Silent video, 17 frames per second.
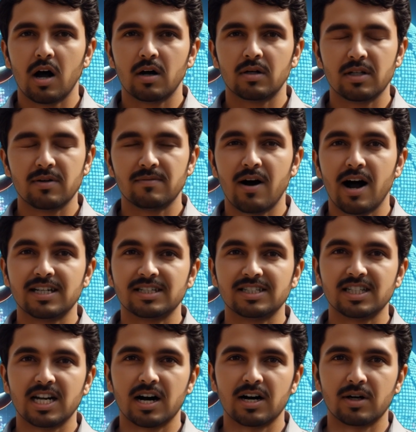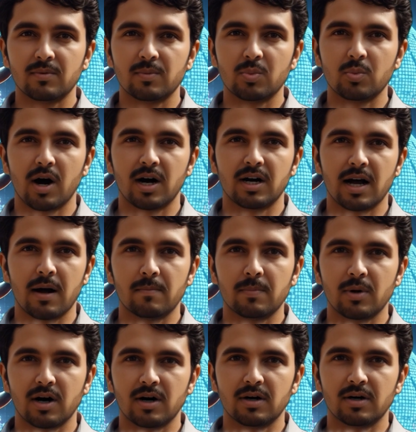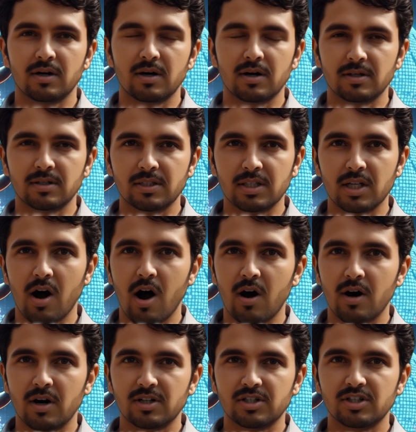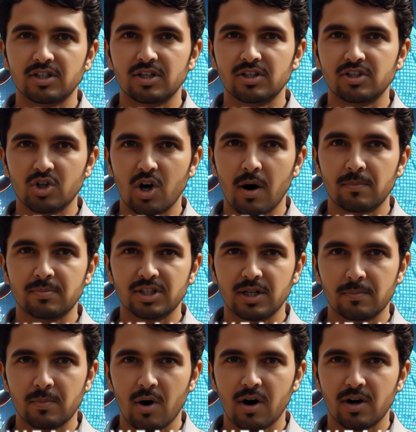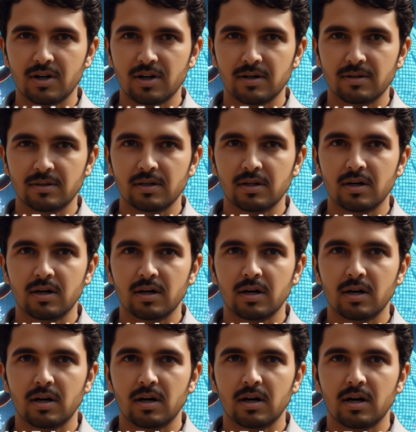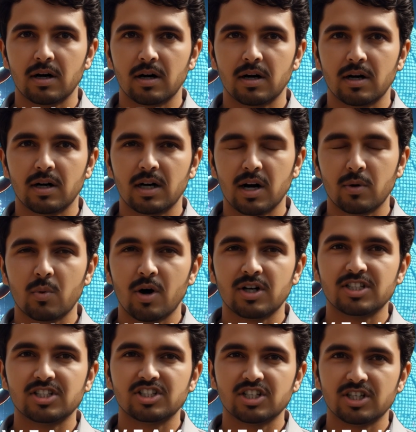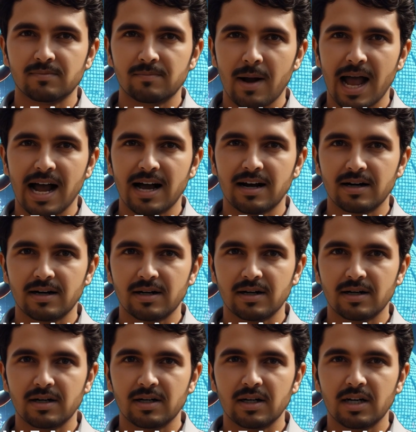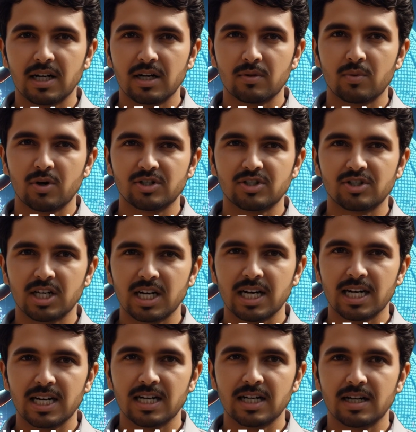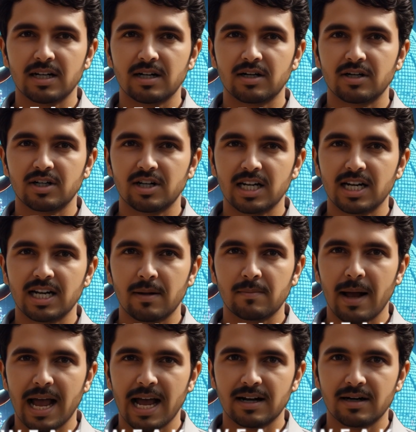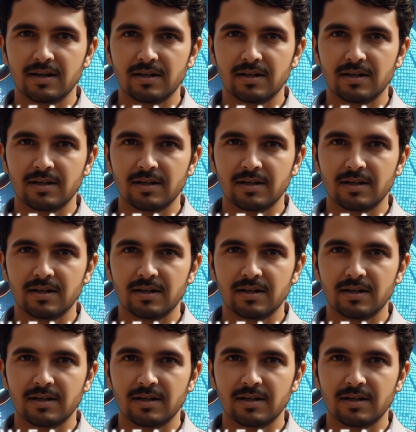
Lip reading: The fight started with one number, the August jobs report. It wasn't just bad, it was really, really bad.